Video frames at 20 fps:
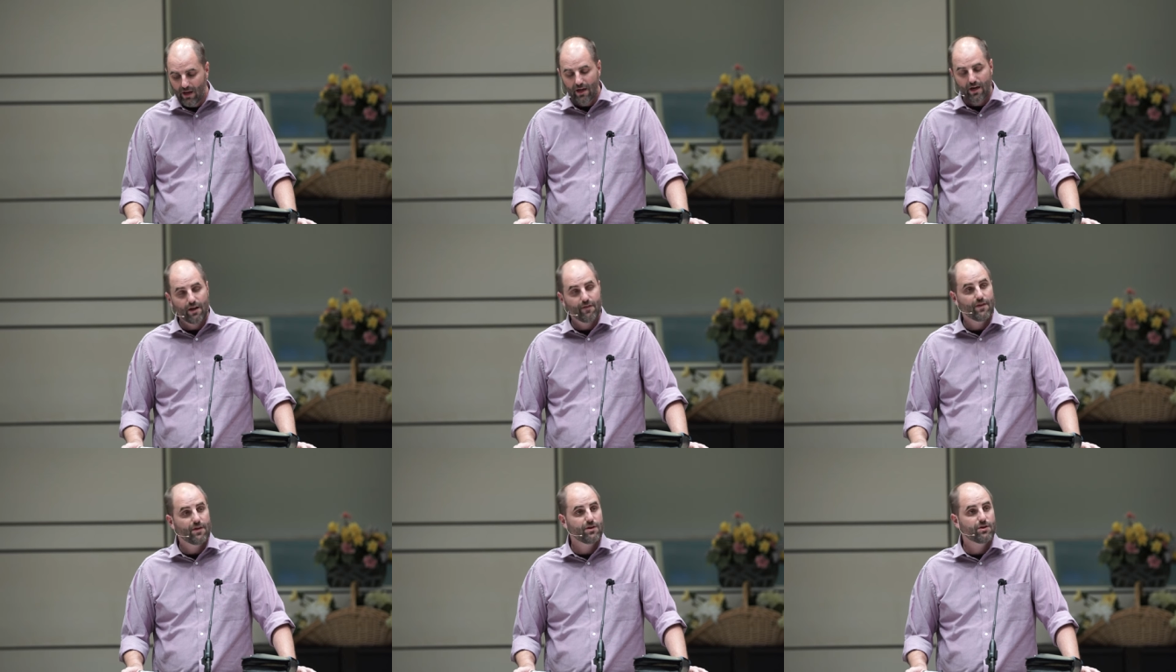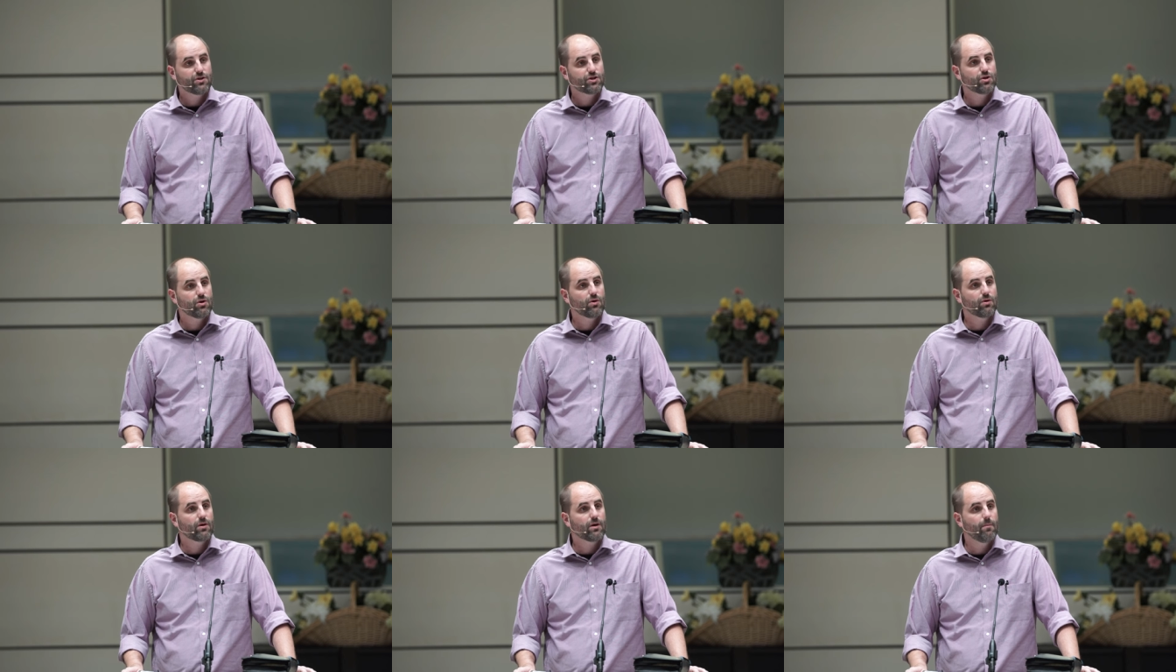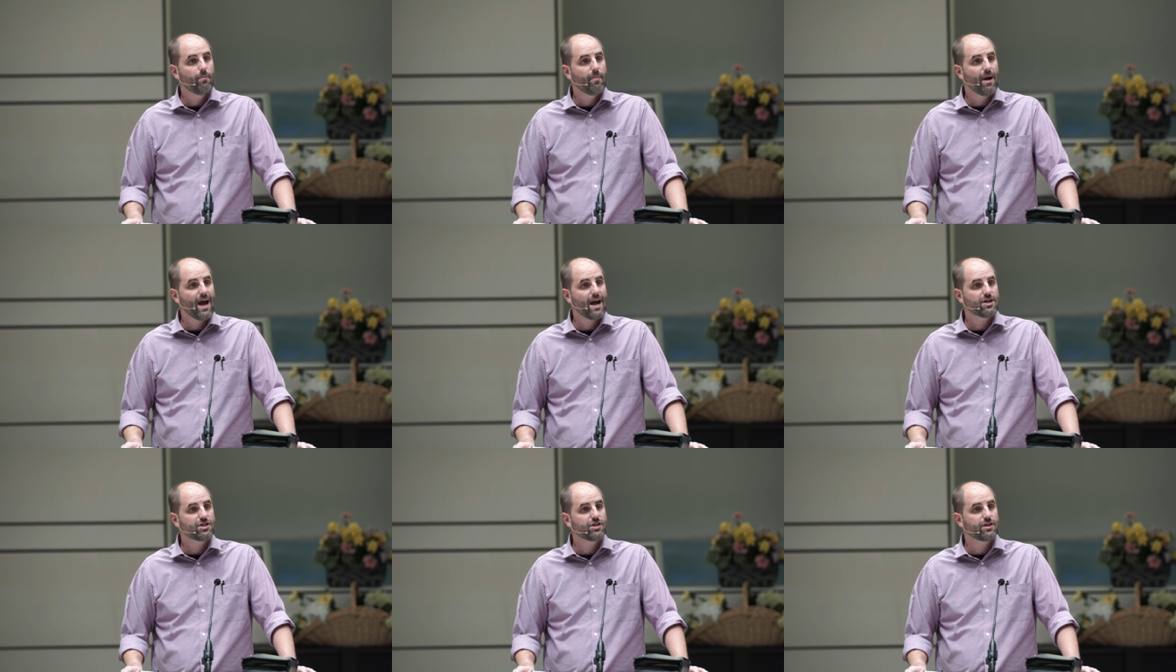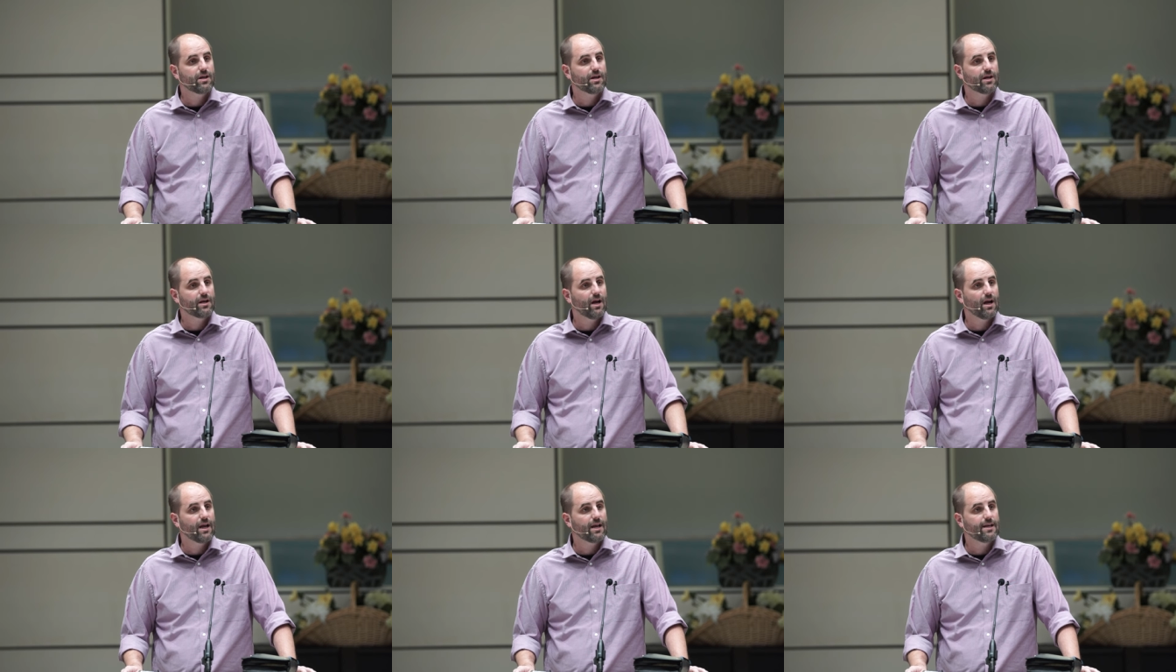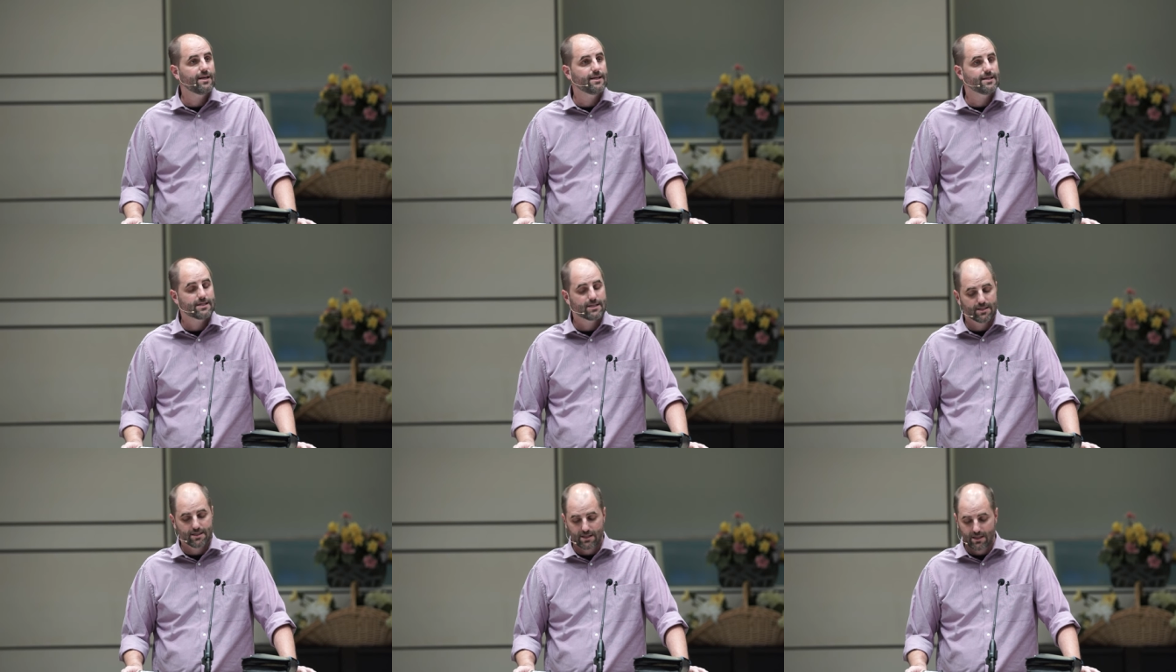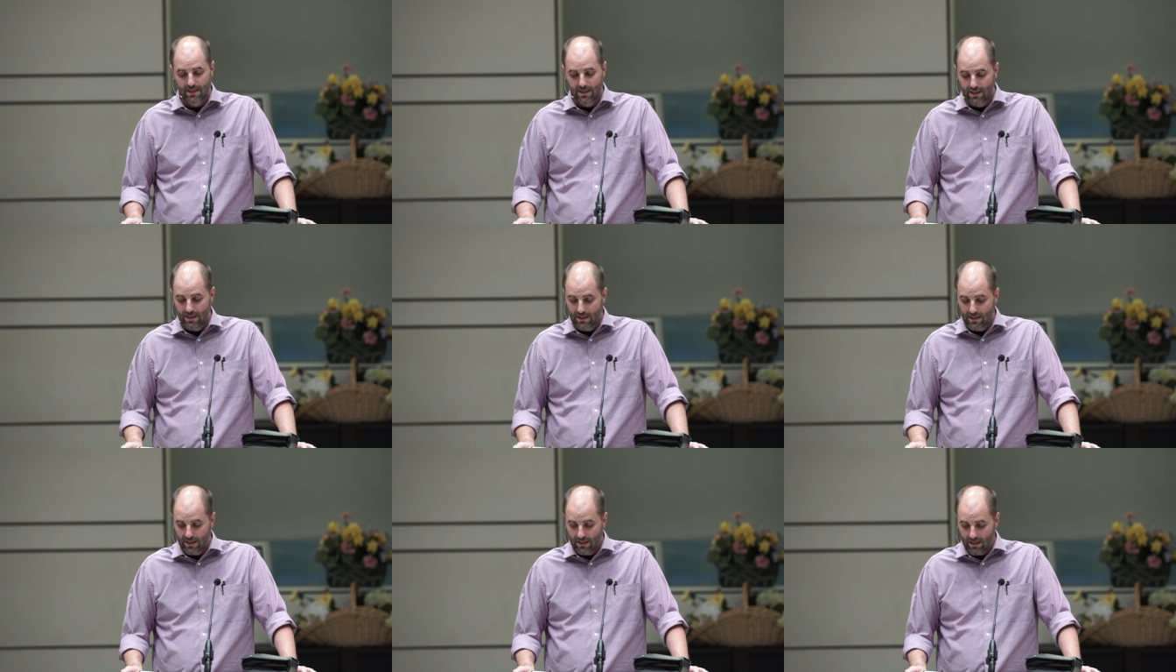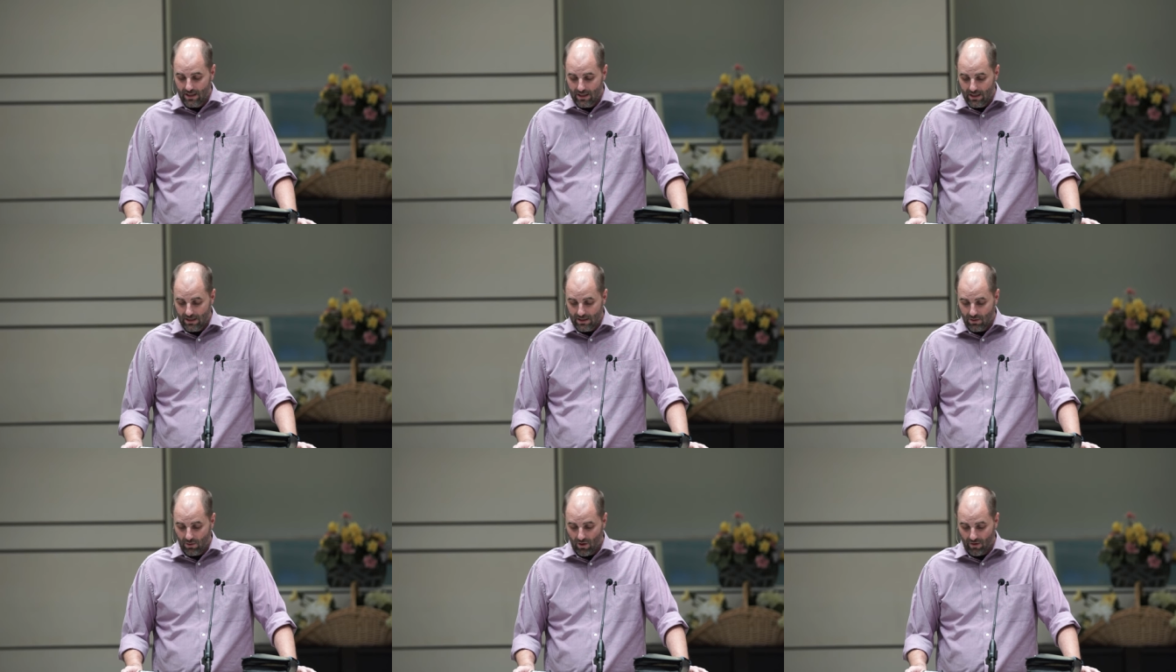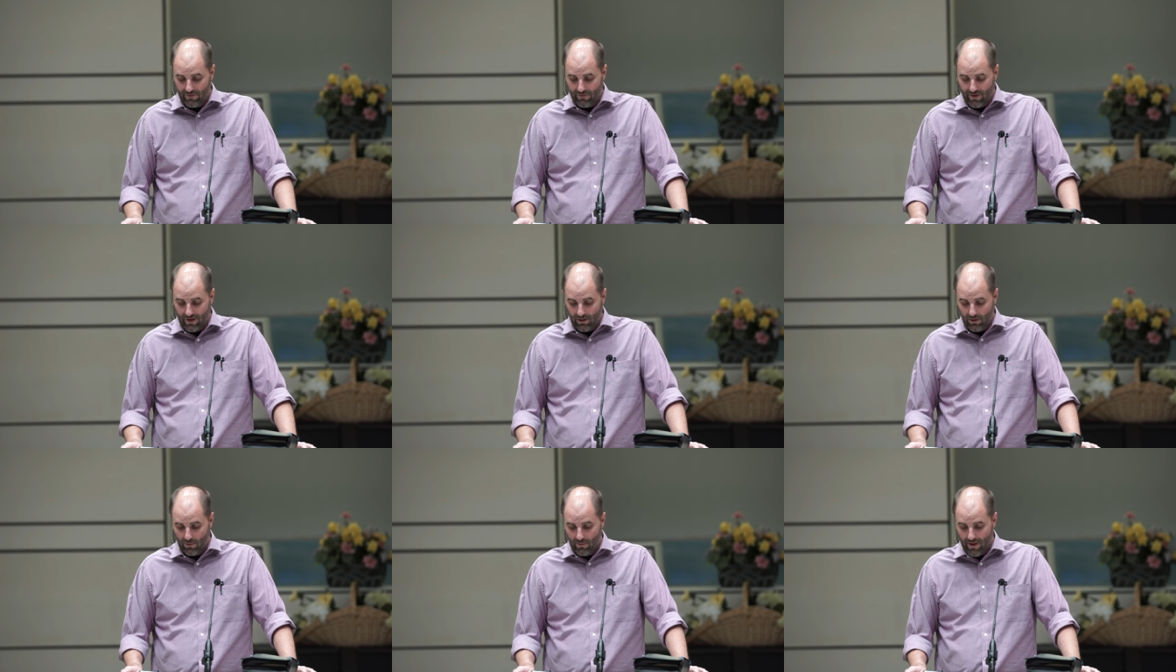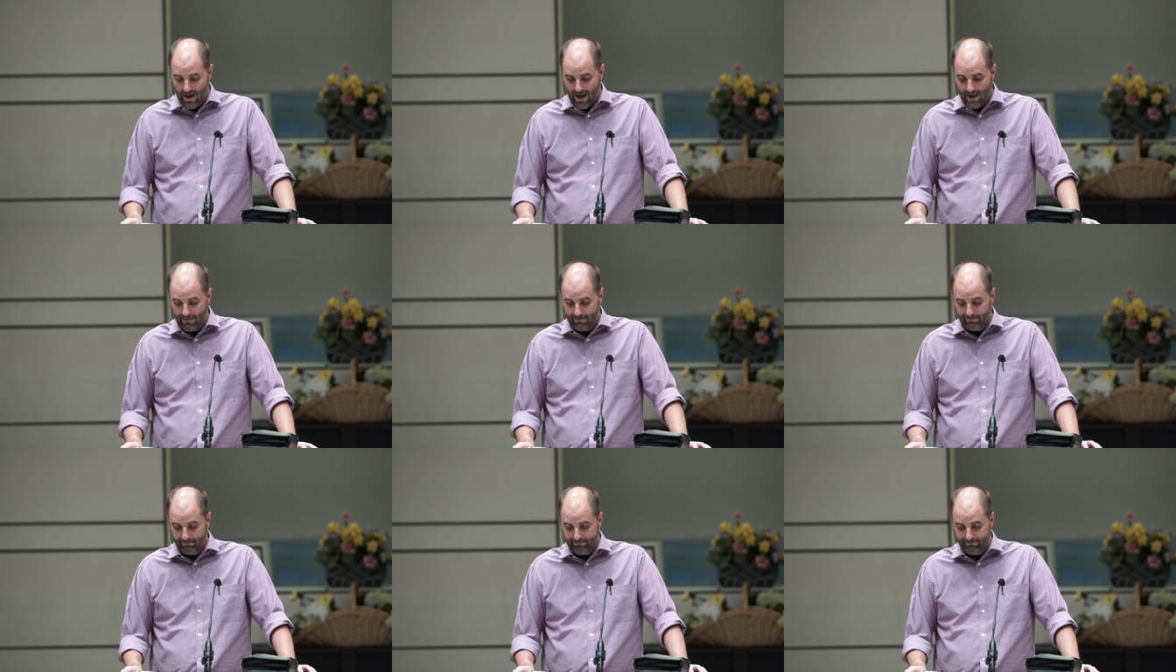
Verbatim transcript: and then to show compassion and kindness to our fellow man.